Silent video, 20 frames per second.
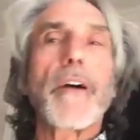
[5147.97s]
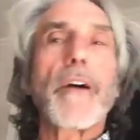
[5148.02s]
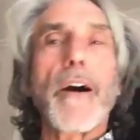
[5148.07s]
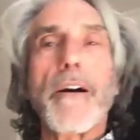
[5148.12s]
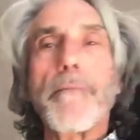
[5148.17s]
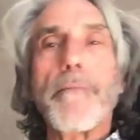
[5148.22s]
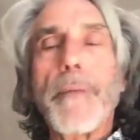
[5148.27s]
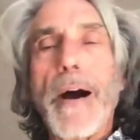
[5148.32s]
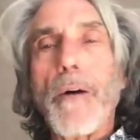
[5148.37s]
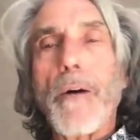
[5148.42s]

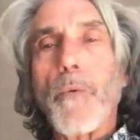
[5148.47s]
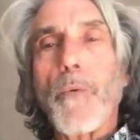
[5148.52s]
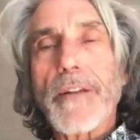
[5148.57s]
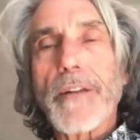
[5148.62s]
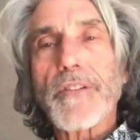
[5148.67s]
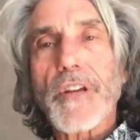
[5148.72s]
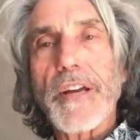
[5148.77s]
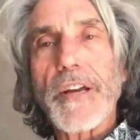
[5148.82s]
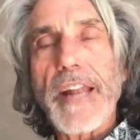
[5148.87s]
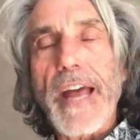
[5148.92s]
about
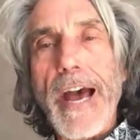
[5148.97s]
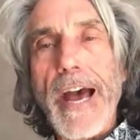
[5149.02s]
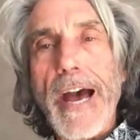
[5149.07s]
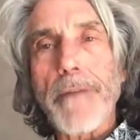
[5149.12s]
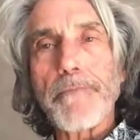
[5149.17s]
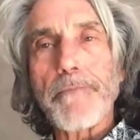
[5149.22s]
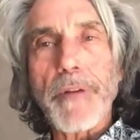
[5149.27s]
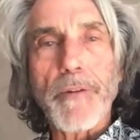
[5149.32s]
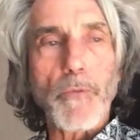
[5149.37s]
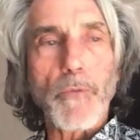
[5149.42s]
what's going to
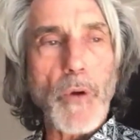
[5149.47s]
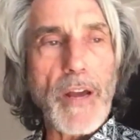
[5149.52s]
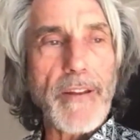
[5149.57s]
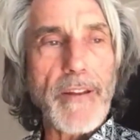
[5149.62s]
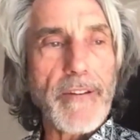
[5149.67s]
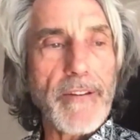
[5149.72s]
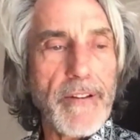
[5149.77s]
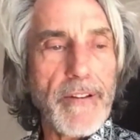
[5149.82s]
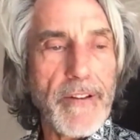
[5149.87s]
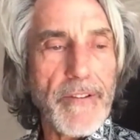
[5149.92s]
happen
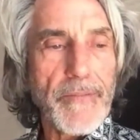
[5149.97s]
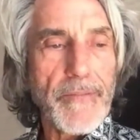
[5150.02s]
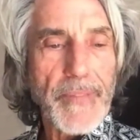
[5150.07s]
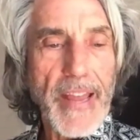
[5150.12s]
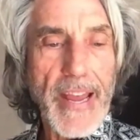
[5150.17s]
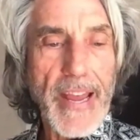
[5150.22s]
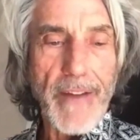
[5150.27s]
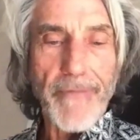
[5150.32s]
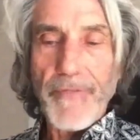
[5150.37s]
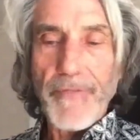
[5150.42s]
when
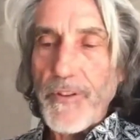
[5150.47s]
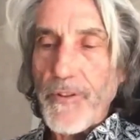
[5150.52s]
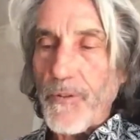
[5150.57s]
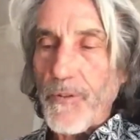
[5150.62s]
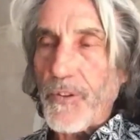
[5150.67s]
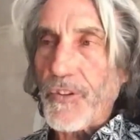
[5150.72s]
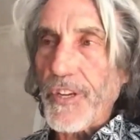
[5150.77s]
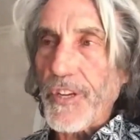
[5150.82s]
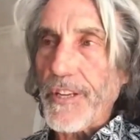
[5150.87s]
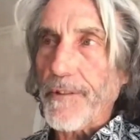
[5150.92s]
after
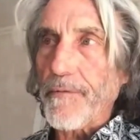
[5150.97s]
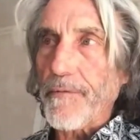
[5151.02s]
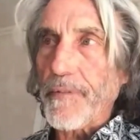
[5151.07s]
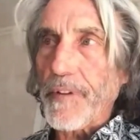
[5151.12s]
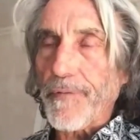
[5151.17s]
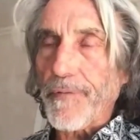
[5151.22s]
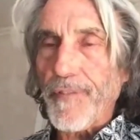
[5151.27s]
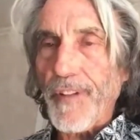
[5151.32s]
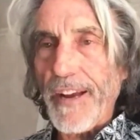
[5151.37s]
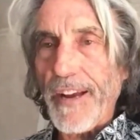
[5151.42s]
you see the
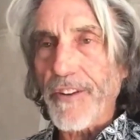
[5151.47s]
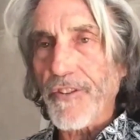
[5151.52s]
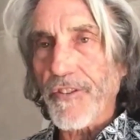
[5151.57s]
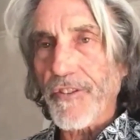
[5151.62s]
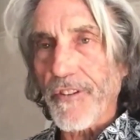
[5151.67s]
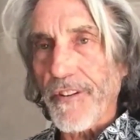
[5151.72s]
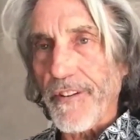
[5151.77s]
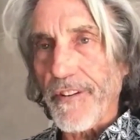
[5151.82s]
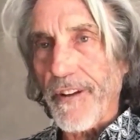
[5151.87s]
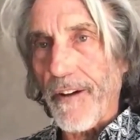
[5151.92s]

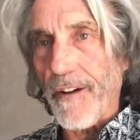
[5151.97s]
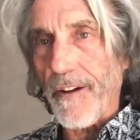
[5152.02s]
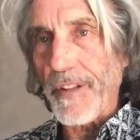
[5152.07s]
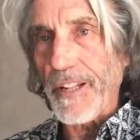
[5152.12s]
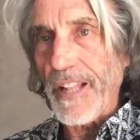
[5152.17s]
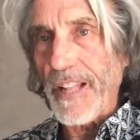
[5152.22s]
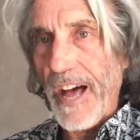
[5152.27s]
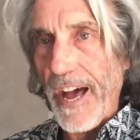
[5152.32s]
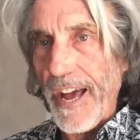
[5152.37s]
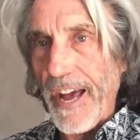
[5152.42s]
reflection of the
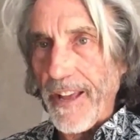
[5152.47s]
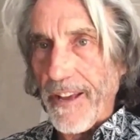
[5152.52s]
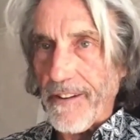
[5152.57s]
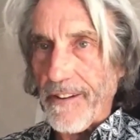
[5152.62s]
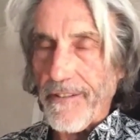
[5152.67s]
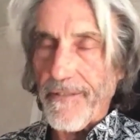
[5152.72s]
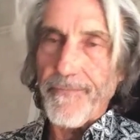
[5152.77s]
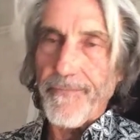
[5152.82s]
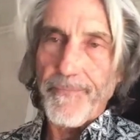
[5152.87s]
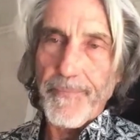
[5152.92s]

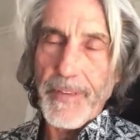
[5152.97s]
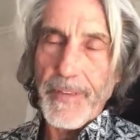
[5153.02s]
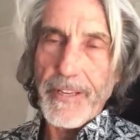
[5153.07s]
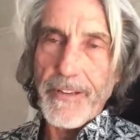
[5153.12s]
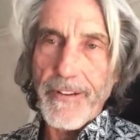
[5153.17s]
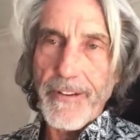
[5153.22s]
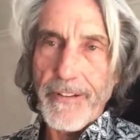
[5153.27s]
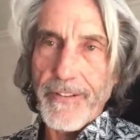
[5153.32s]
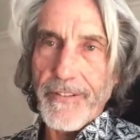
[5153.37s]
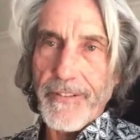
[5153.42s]
lion,
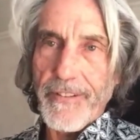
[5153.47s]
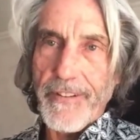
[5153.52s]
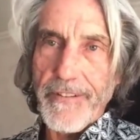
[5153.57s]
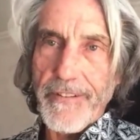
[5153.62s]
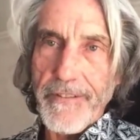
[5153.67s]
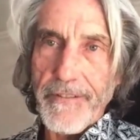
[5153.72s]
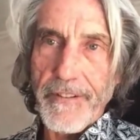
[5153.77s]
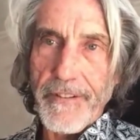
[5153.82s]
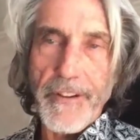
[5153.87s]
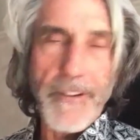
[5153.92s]
because
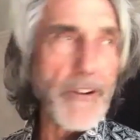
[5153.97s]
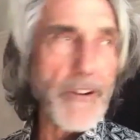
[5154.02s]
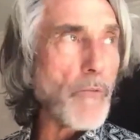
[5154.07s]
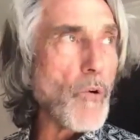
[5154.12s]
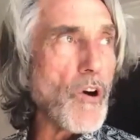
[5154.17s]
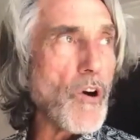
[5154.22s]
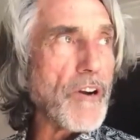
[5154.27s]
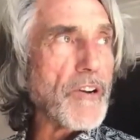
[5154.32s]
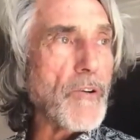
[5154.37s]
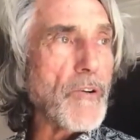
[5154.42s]
you're going to
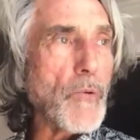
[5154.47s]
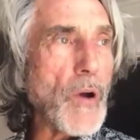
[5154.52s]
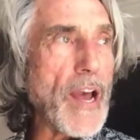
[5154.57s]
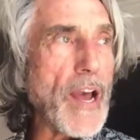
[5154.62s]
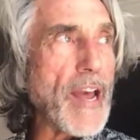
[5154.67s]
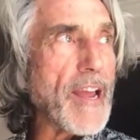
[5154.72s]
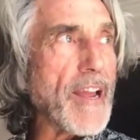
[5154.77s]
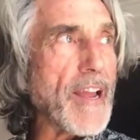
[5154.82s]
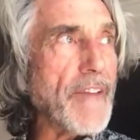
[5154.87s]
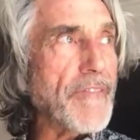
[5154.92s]
walk
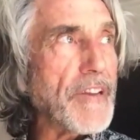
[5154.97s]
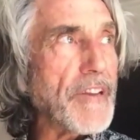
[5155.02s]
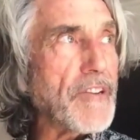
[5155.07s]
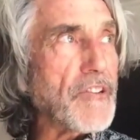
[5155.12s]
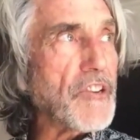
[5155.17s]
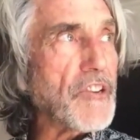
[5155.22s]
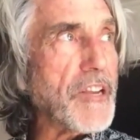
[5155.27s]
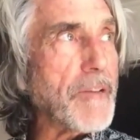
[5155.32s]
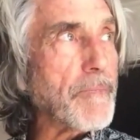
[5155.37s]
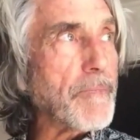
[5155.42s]
away and the
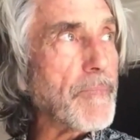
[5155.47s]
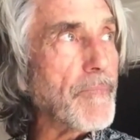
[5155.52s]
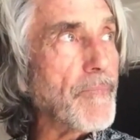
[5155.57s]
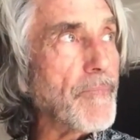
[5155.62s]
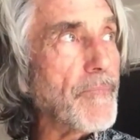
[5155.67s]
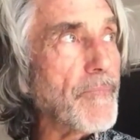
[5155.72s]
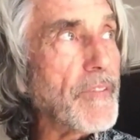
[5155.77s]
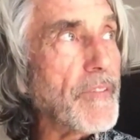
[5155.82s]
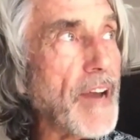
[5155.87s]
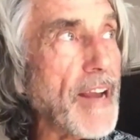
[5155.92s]
sheep
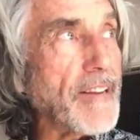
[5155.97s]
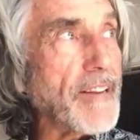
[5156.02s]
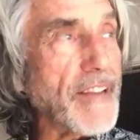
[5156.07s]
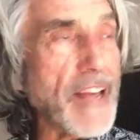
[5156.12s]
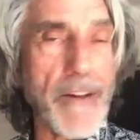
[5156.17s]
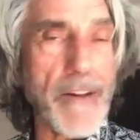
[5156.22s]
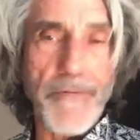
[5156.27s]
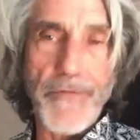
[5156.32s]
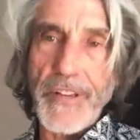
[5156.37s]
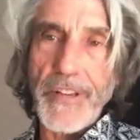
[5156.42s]

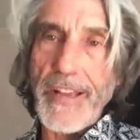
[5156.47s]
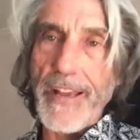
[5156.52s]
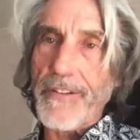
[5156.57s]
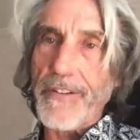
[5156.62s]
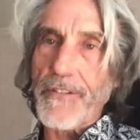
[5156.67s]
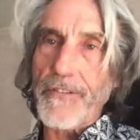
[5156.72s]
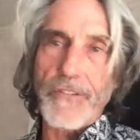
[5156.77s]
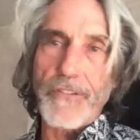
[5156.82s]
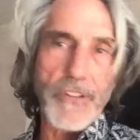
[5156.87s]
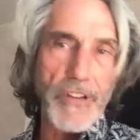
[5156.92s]

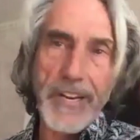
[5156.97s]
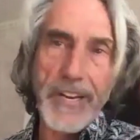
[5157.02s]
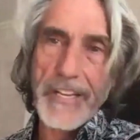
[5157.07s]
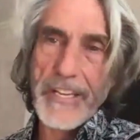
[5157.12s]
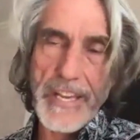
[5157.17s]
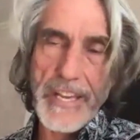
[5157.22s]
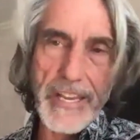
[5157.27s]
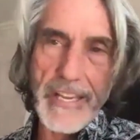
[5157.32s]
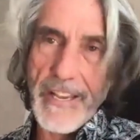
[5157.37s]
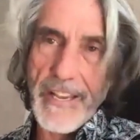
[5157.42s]
identification is going to
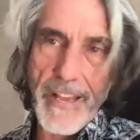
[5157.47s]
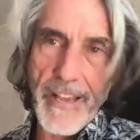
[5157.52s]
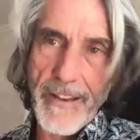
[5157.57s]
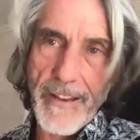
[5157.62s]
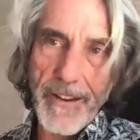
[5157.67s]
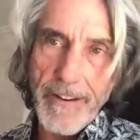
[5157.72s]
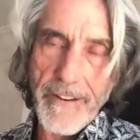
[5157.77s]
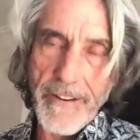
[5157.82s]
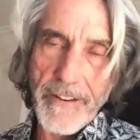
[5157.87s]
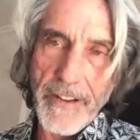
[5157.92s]
kick
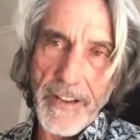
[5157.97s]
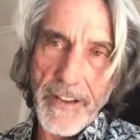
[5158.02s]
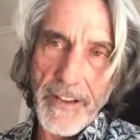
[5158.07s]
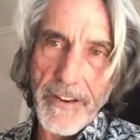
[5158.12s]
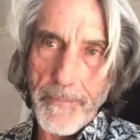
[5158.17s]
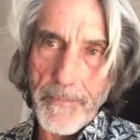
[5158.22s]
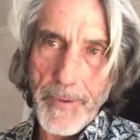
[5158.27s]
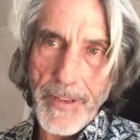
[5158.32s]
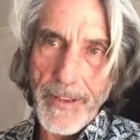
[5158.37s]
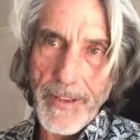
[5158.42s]
in, and you're going
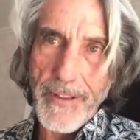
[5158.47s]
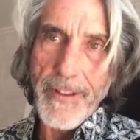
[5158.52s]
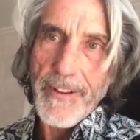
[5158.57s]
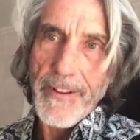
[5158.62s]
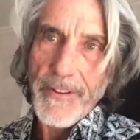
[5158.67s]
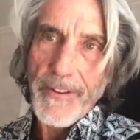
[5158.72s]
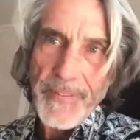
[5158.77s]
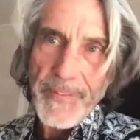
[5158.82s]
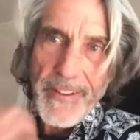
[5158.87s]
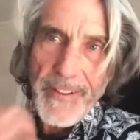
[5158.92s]
to be
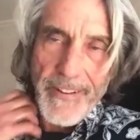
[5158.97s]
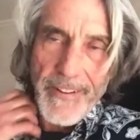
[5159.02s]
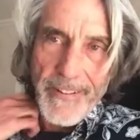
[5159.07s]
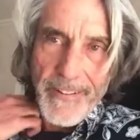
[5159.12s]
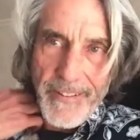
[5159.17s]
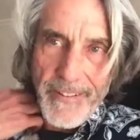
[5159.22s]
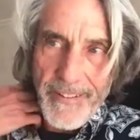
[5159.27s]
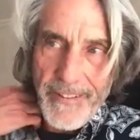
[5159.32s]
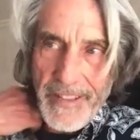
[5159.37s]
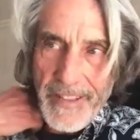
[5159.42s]

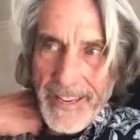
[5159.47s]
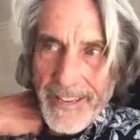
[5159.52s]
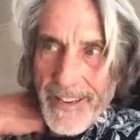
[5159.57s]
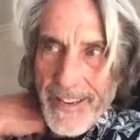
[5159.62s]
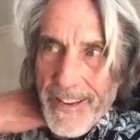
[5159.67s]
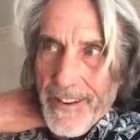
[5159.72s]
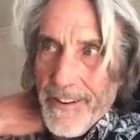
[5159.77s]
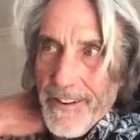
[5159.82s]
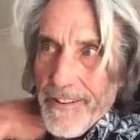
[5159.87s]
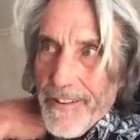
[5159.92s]

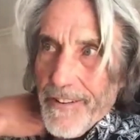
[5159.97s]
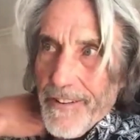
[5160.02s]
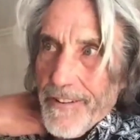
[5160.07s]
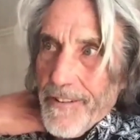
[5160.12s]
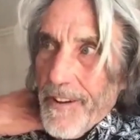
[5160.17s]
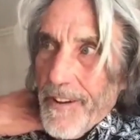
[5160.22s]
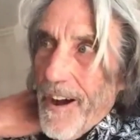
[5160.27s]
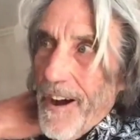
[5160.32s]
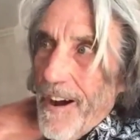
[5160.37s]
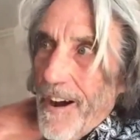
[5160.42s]
thinking,
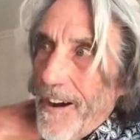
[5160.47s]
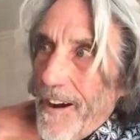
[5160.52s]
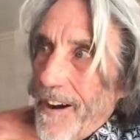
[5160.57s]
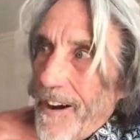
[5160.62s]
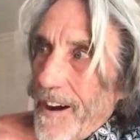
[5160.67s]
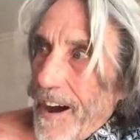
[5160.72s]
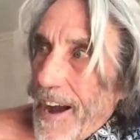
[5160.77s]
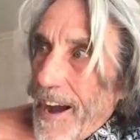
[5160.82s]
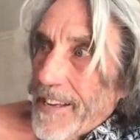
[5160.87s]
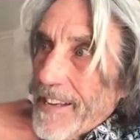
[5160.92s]

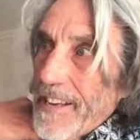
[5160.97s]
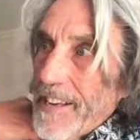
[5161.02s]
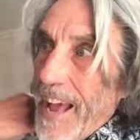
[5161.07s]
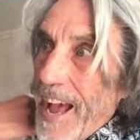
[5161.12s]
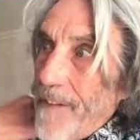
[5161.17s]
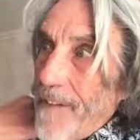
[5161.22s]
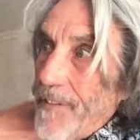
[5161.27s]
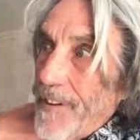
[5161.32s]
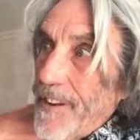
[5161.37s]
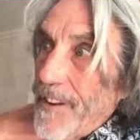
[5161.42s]
I can
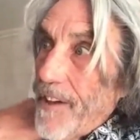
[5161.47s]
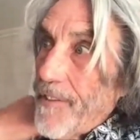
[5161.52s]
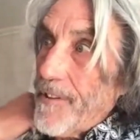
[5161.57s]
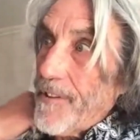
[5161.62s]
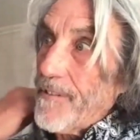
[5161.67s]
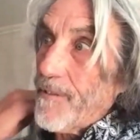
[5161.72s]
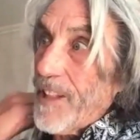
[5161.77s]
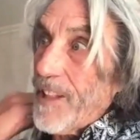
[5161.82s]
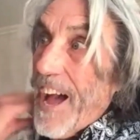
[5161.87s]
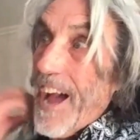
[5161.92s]
have
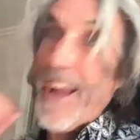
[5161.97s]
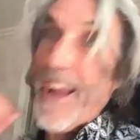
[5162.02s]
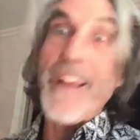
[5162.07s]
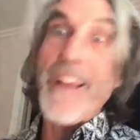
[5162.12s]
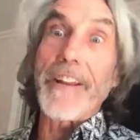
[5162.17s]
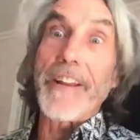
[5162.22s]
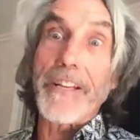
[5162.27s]
another lion